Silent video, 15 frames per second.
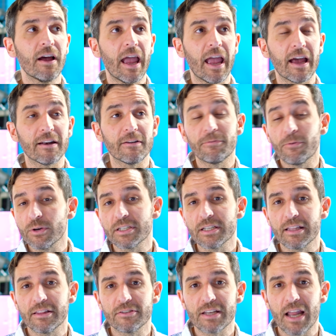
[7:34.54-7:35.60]
And
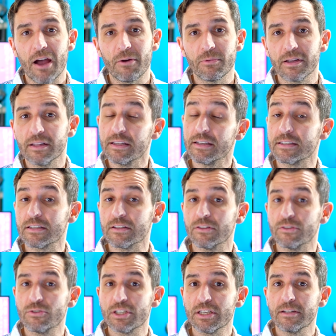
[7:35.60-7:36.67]
unfortunately, there's not really a
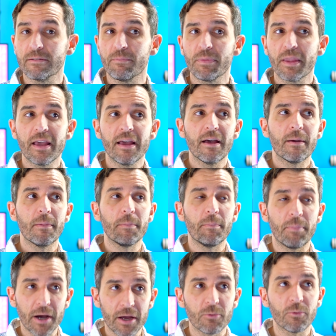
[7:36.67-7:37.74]
solution.
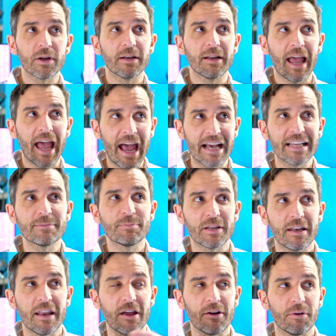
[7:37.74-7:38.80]
But what has
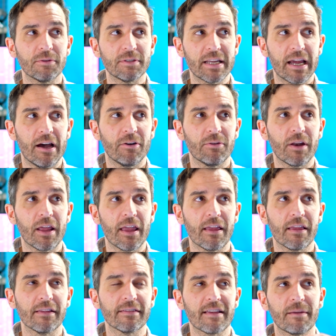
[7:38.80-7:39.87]
been narrowed down
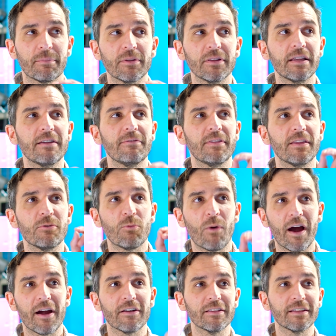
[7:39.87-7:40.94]
is I believe the
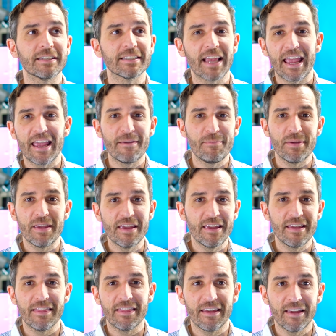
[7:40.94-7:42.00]
wireless A
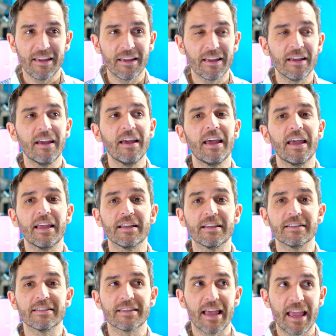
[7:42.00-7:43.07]
P thing
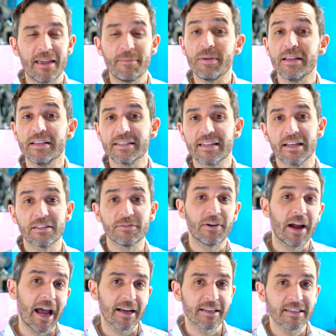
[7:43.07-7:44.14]
is the A P stands
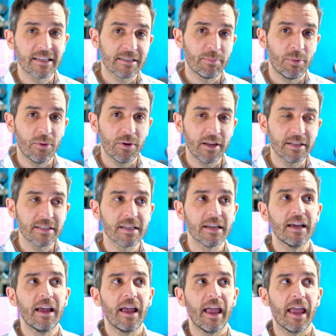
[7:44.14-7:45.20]
for access point,
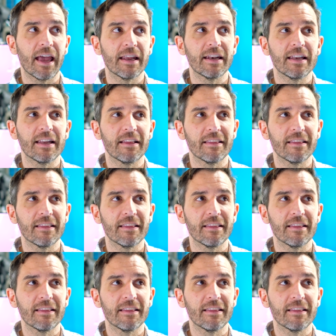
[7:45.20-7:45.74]
and